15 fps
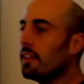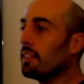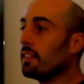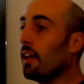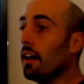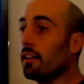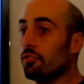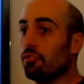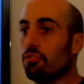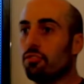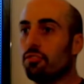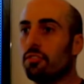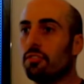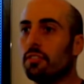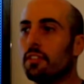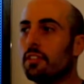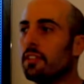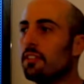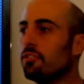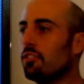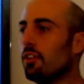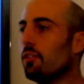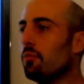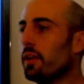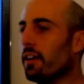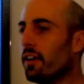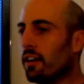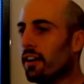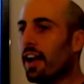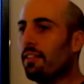Lunch. So we
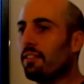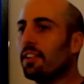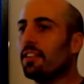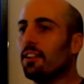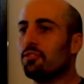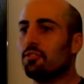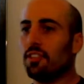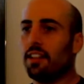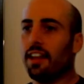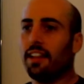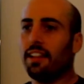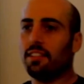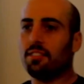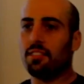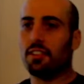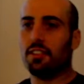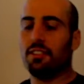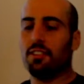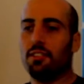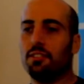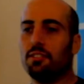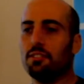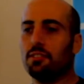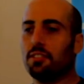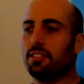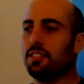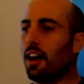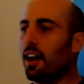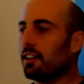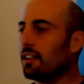are having lunch today. That's the good news.
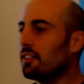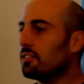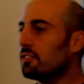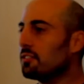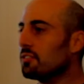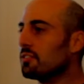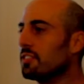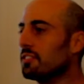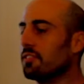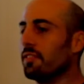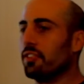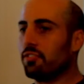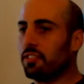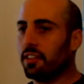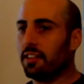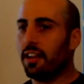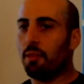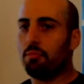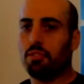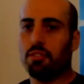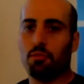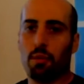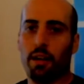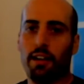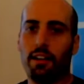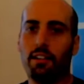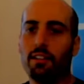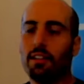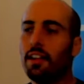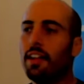It's tacos. There's a vegetarian option as
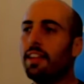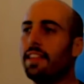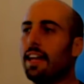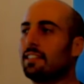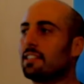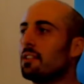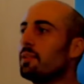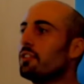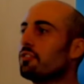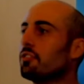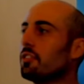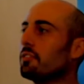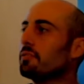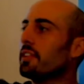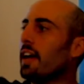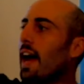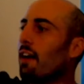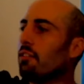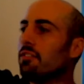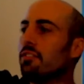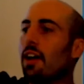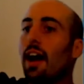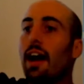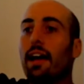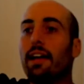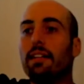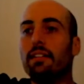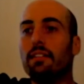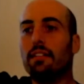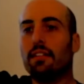well. That's going to be served outside.